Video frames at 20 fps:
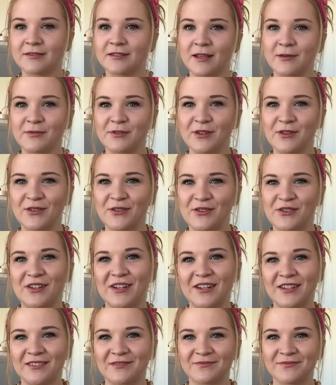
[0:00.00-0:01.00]
I'm so good
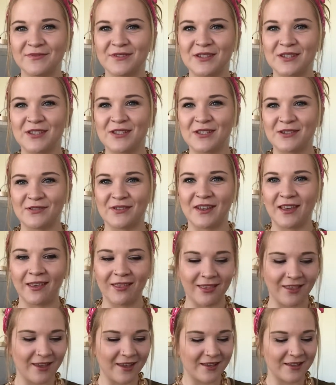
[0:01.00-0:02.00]
at doing
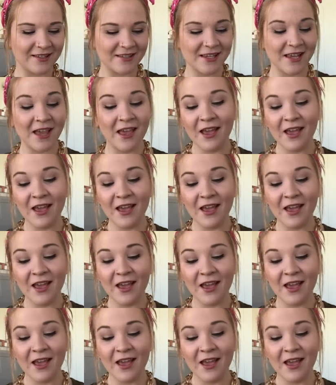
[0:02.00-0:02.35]
things.